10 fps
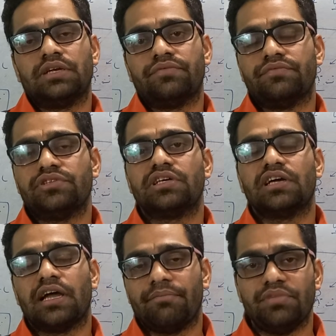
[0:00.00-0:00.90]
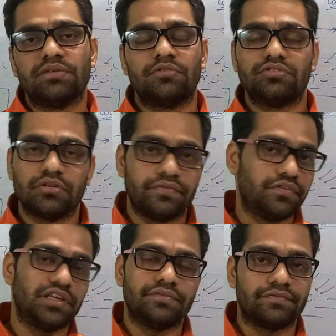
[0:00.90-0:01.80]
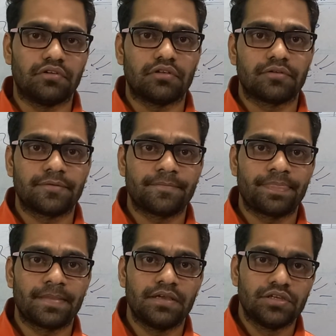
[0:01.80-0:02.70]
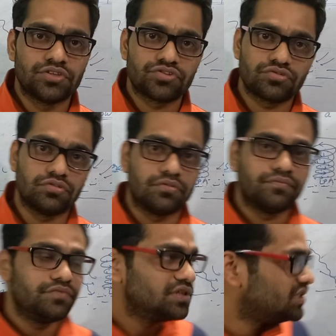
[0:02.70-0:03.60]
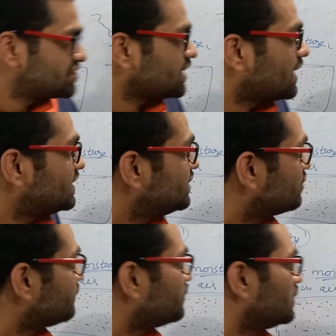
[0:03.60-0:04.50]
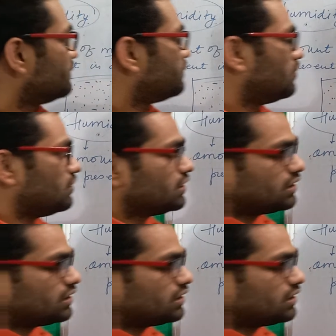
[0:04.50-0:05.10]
with a heavy amount of rainfall. So with this idea of rainfall,